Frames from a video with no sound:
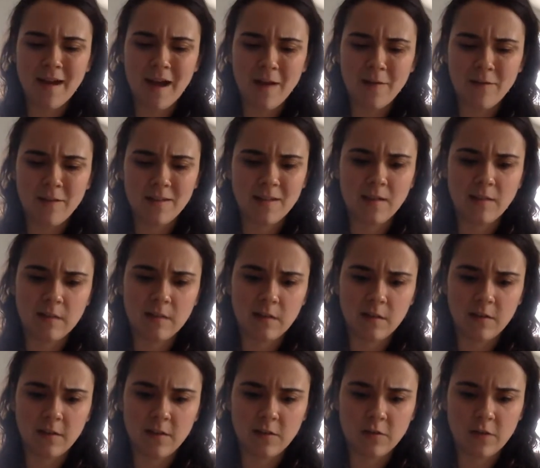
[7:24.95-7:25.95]
obvious how
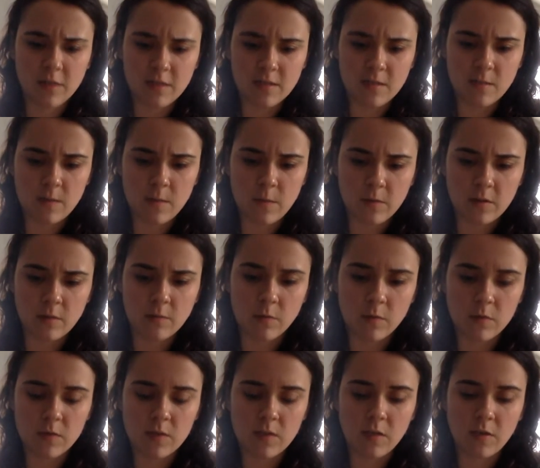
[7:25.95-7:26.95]
little they trusted me with their
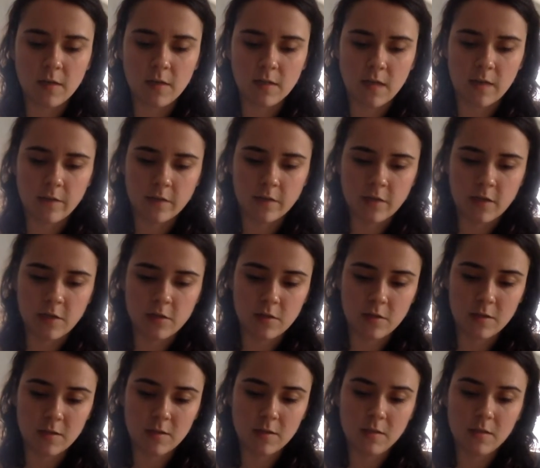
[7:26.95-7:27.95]
most serious
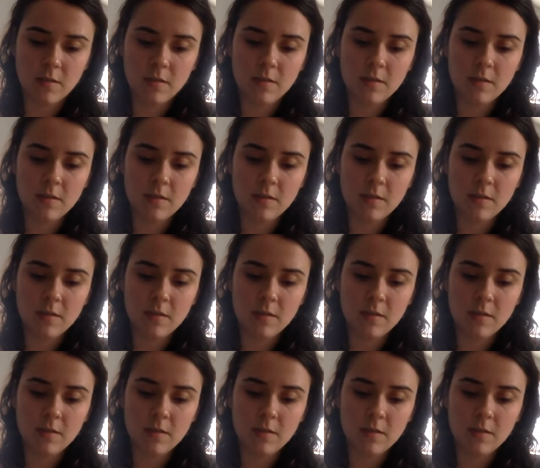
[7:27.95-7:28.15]
conversations.